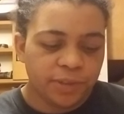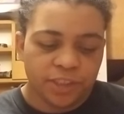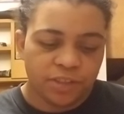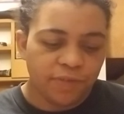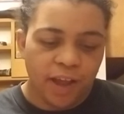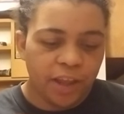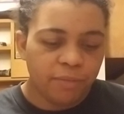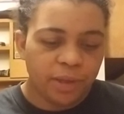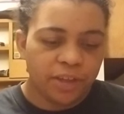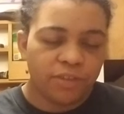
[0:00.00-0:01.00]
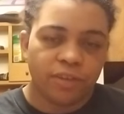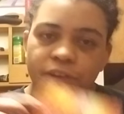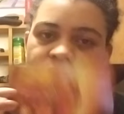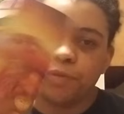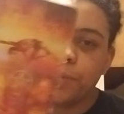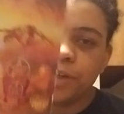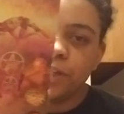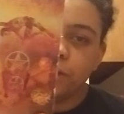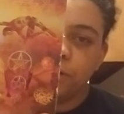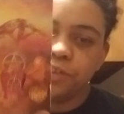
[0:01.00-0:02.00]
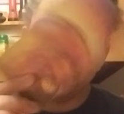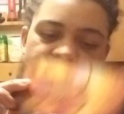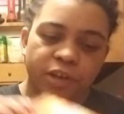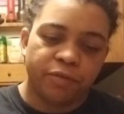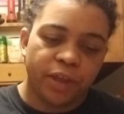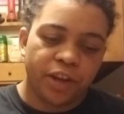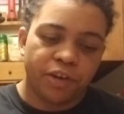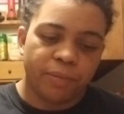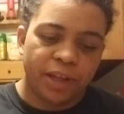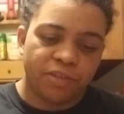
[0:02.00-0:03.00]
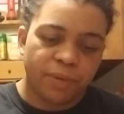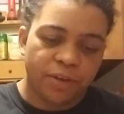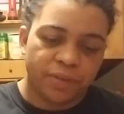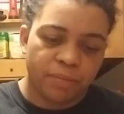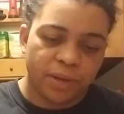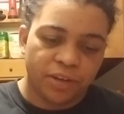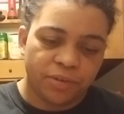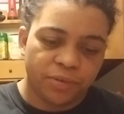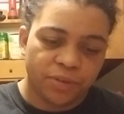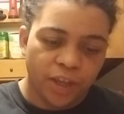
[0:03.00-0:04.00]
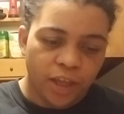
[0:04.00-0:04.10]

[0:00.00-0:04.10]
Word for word: which is fine because like you're working on yourself, getting your balance back with the pentacles